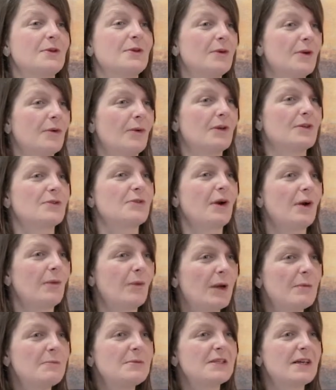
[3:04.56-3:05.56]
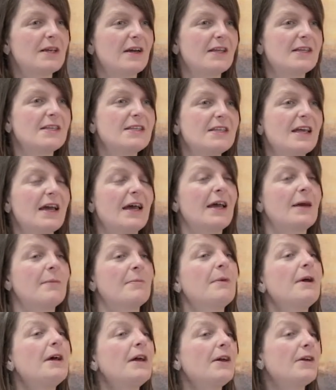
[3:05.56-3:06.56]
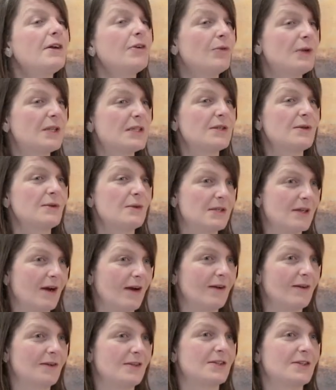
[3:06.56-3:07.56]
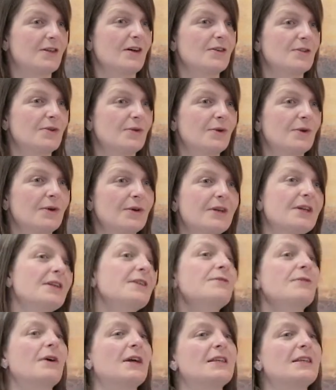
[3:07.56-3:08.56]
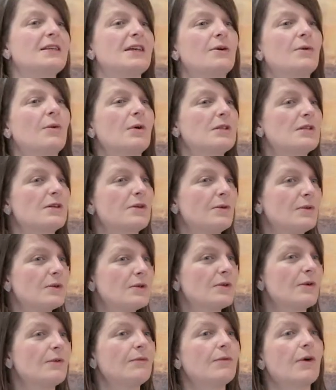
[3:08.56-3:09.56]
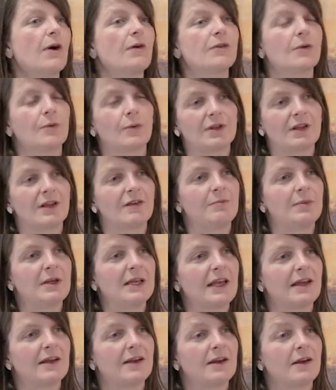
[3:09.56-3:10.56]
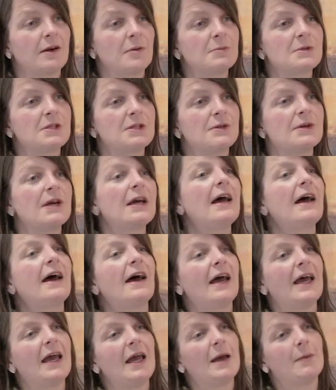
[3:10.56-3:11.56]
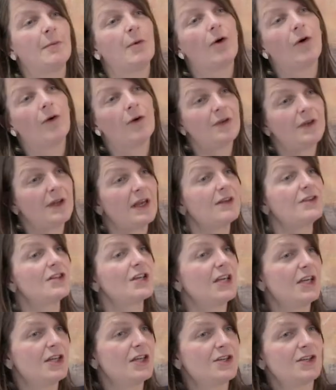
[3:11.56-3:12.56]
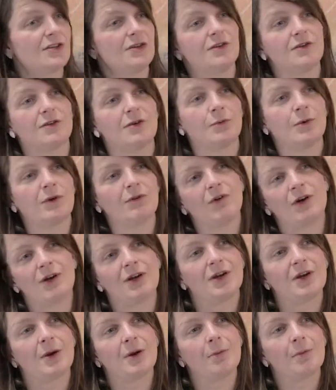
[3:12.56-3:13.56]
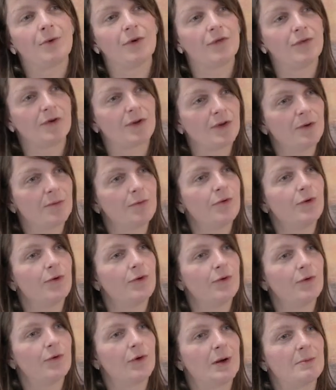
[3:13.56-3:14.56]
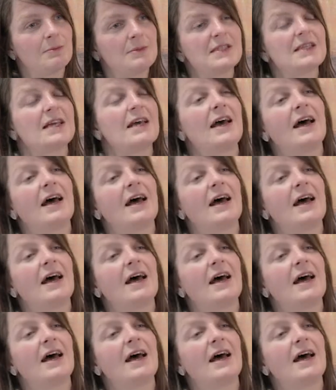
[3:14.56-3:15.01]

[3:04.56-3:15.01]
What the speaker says: you can go onto our website, greenschoolsireland.org, to find out what schools are involved or what they've been getting up to, or the education unit. We run a number of other programmes